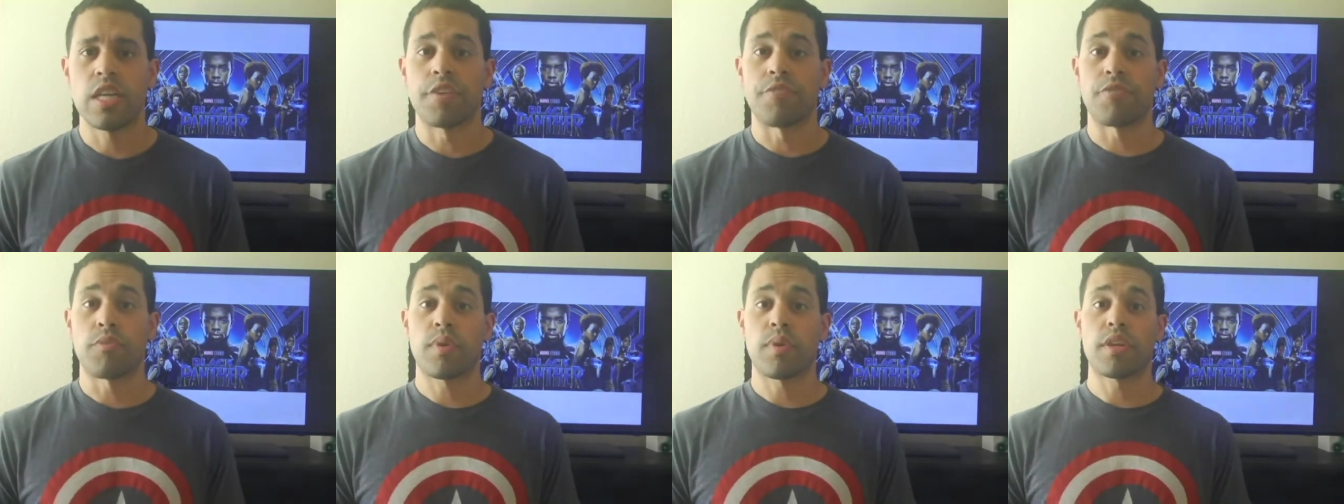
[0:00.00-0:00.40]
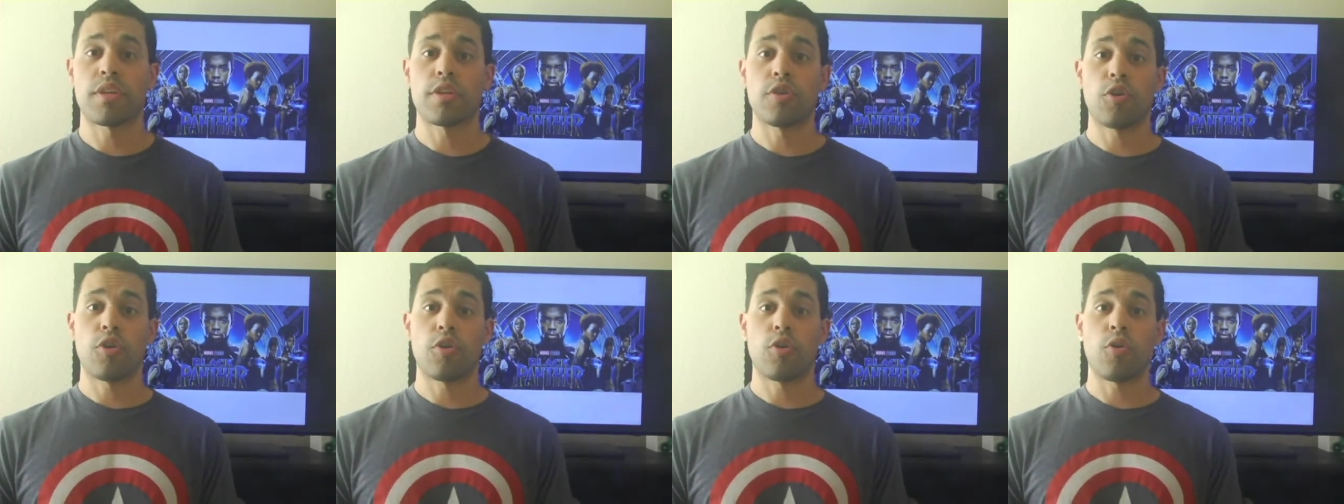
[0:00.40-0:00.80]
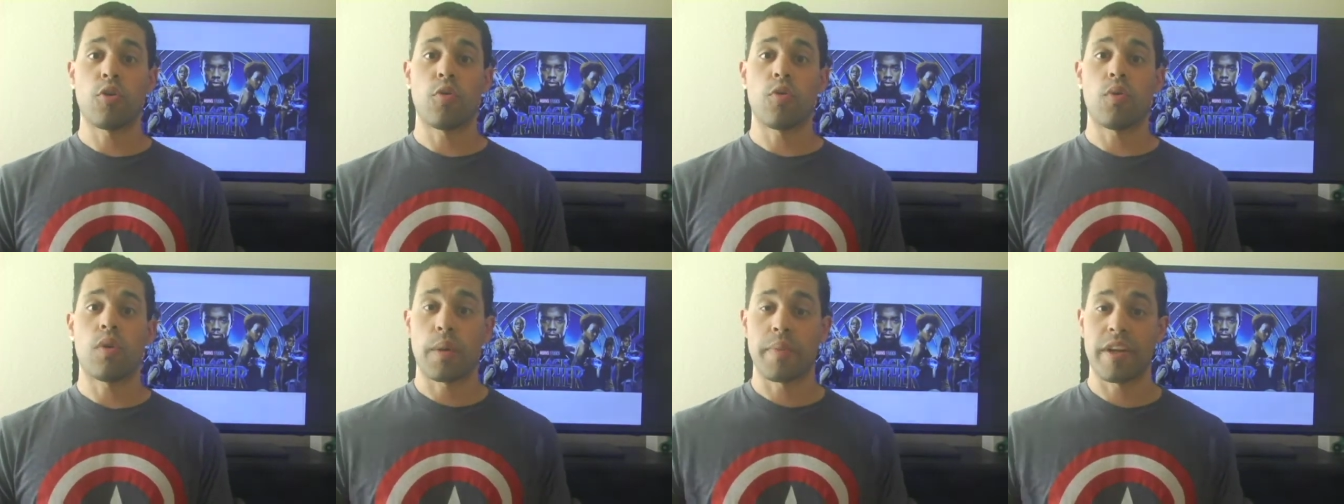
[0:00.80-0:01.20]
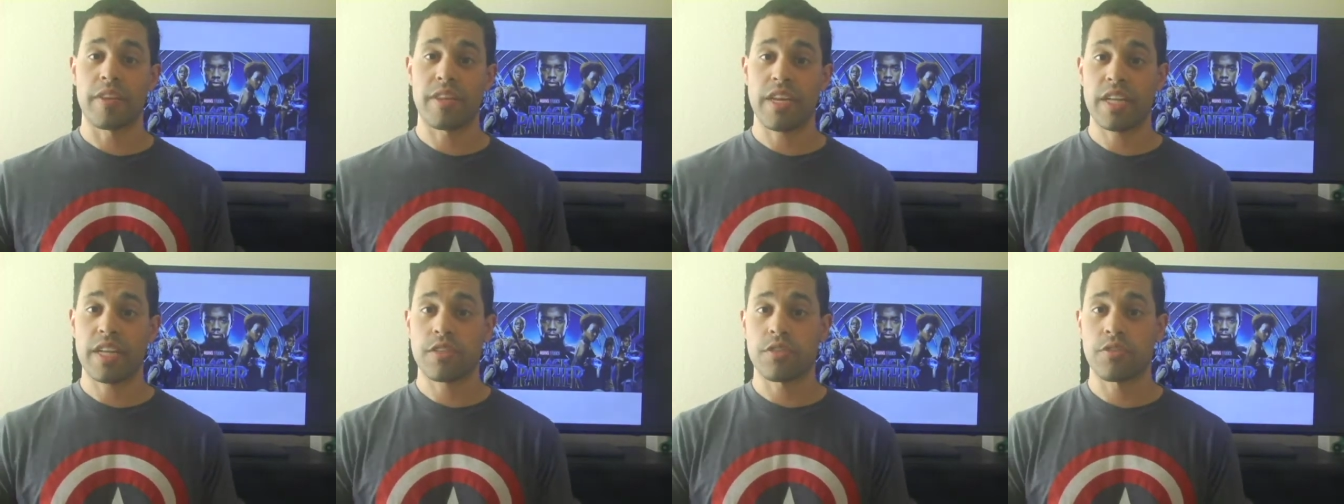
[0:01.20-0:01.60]
If you want to know about
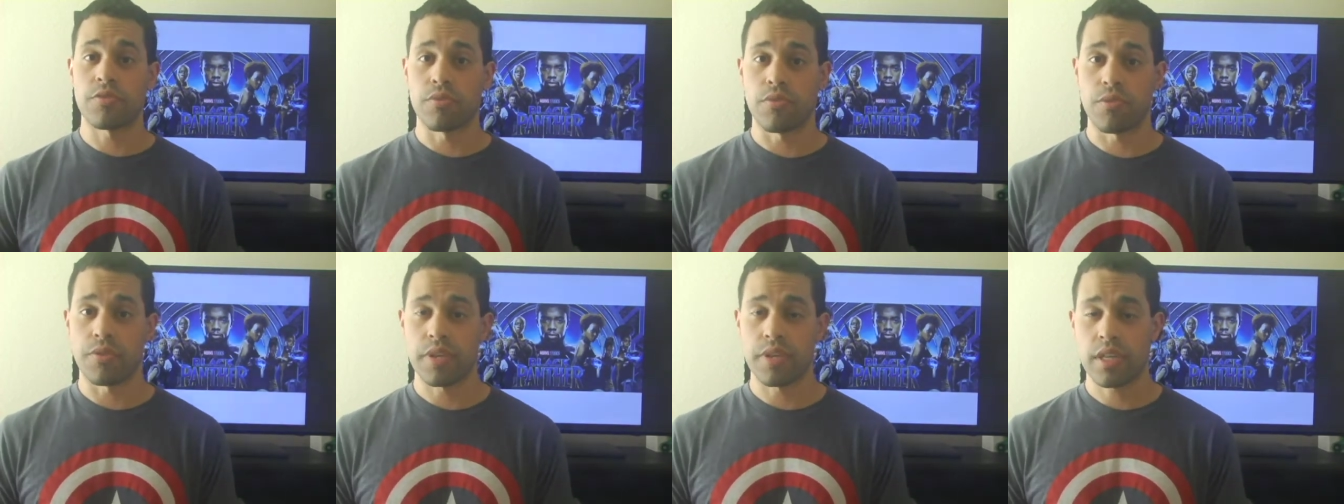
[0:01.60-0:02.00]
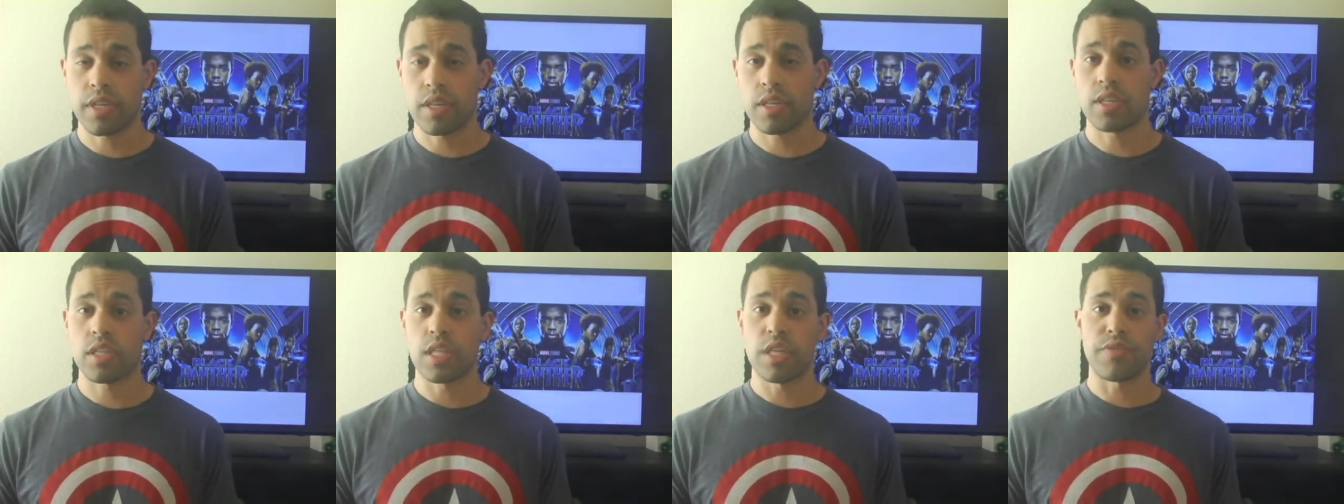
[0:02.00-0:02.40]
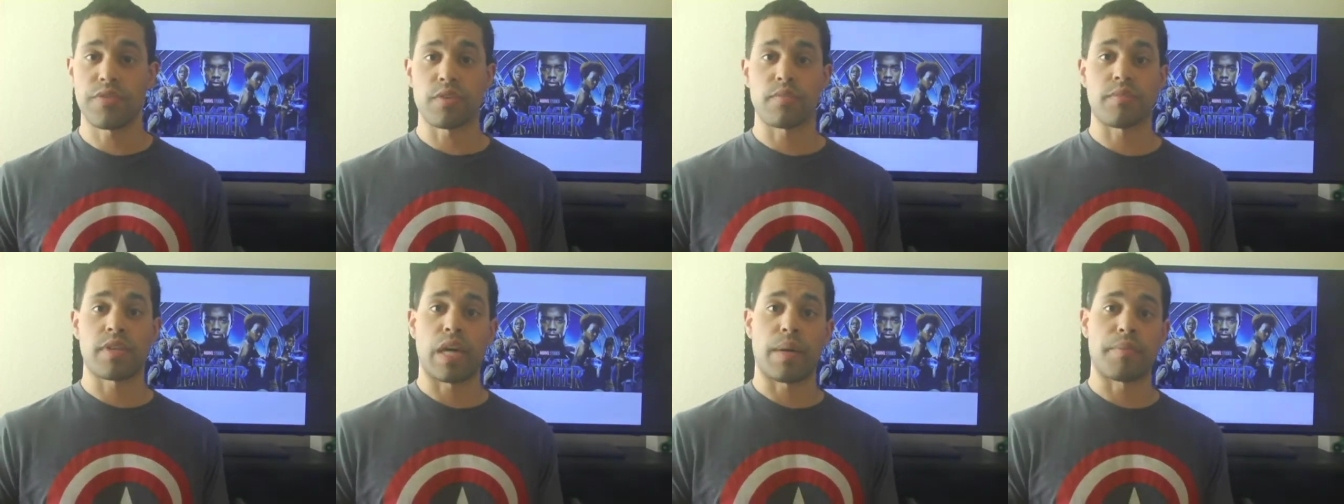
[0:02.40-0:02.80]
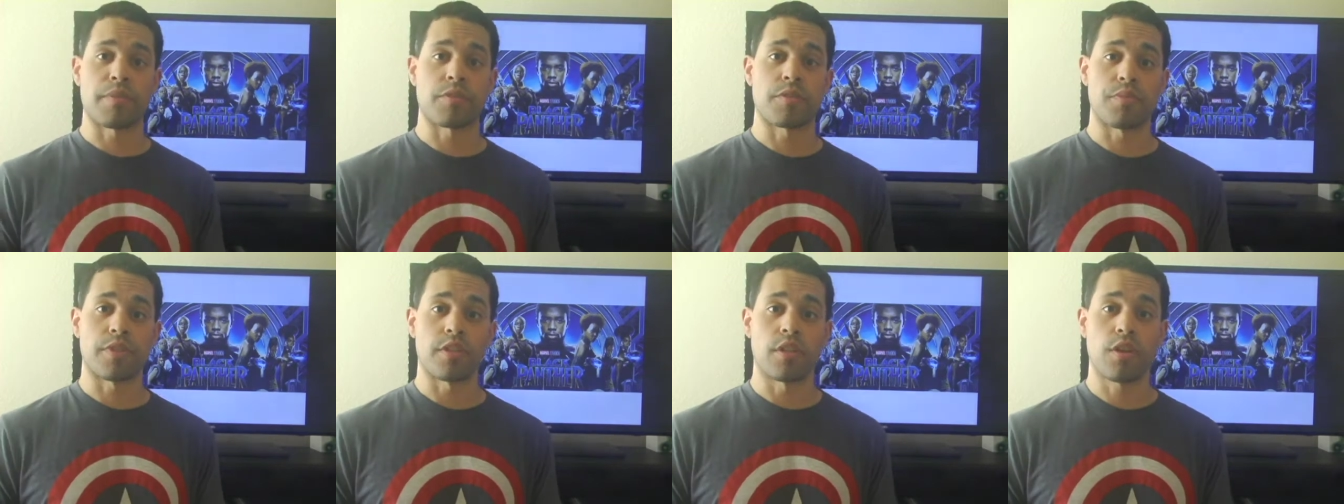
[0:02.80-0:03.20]
that story, leave some
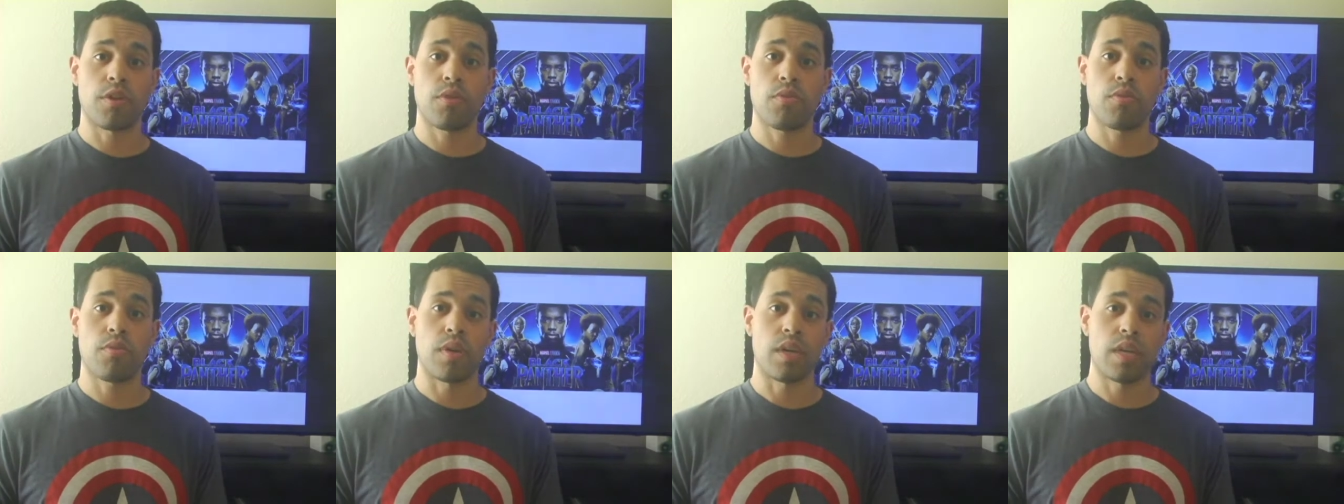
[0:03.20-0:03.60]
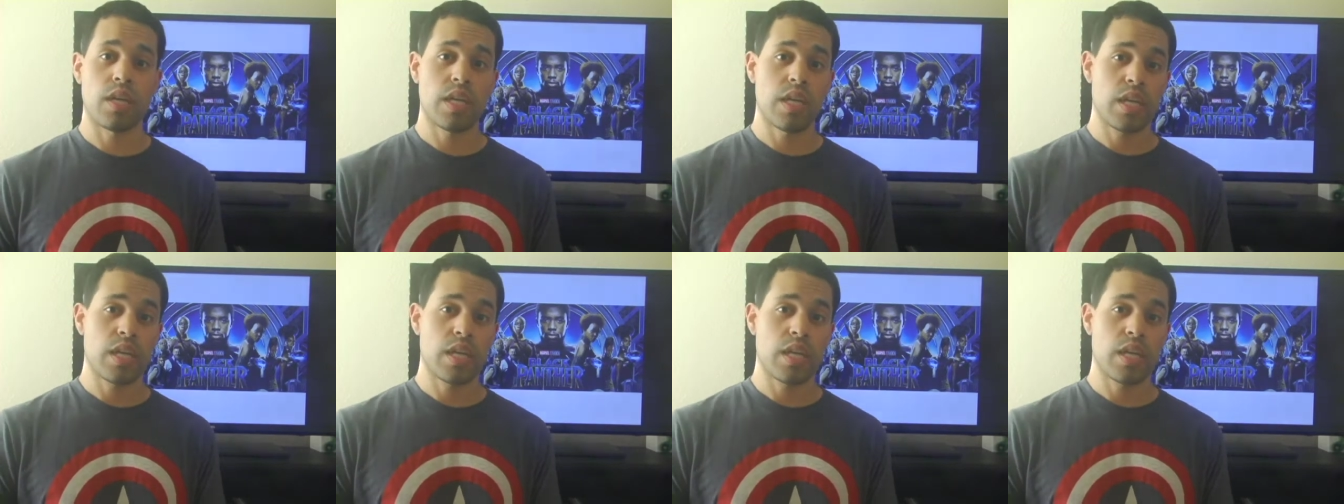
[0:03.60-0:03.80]
comments below.